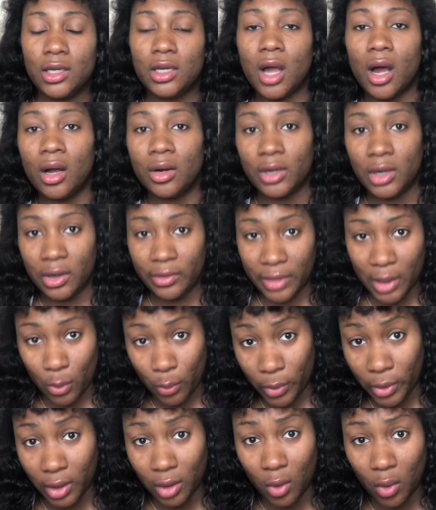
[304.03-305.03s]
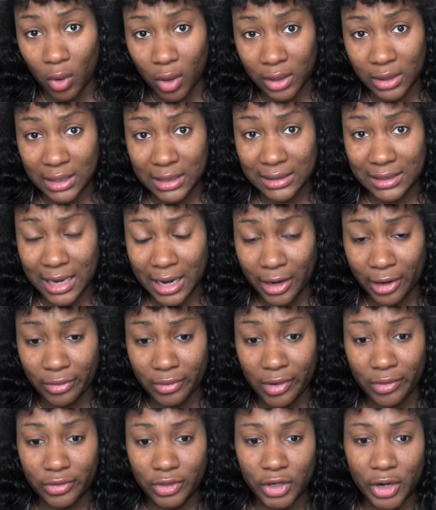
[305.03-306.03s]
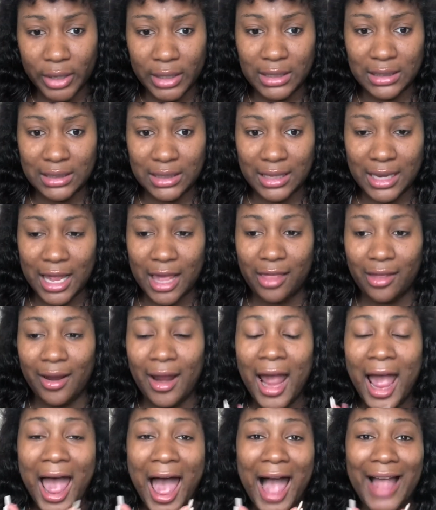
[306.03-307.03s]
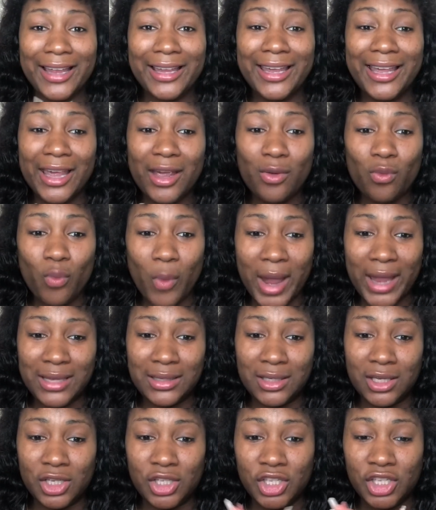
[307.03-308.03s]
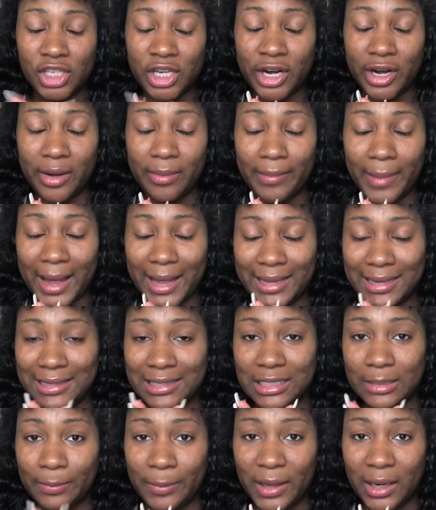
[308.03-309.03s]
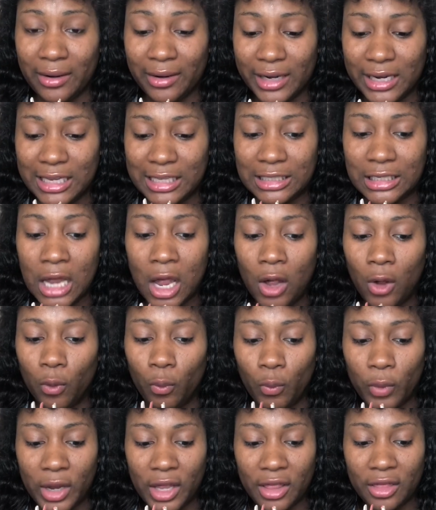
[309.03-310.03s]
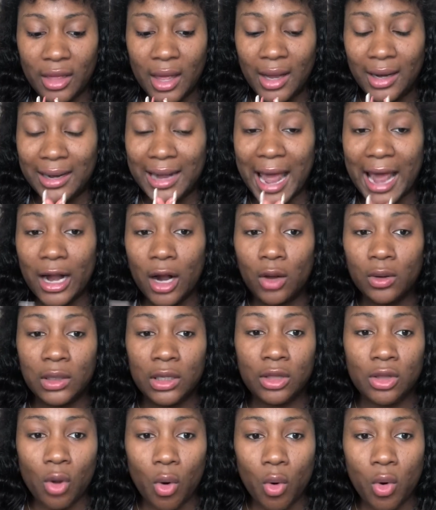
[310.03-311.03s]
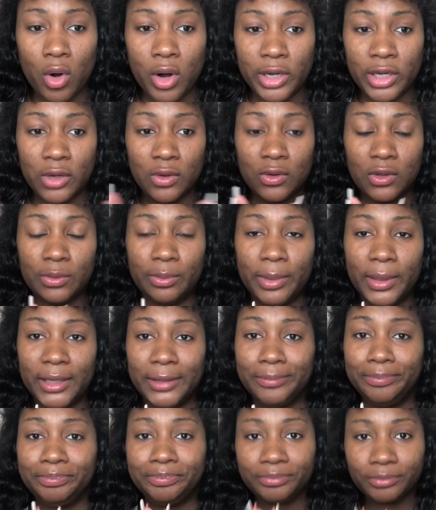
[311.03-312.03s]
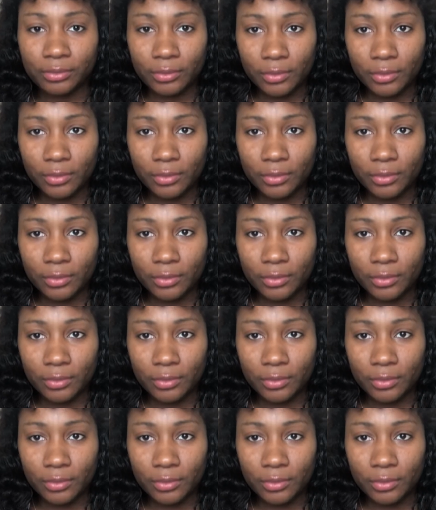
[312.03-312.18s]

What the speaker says: y'all know that we're on this hair growth journey together. I can't wait to share my experience with not only the oils, but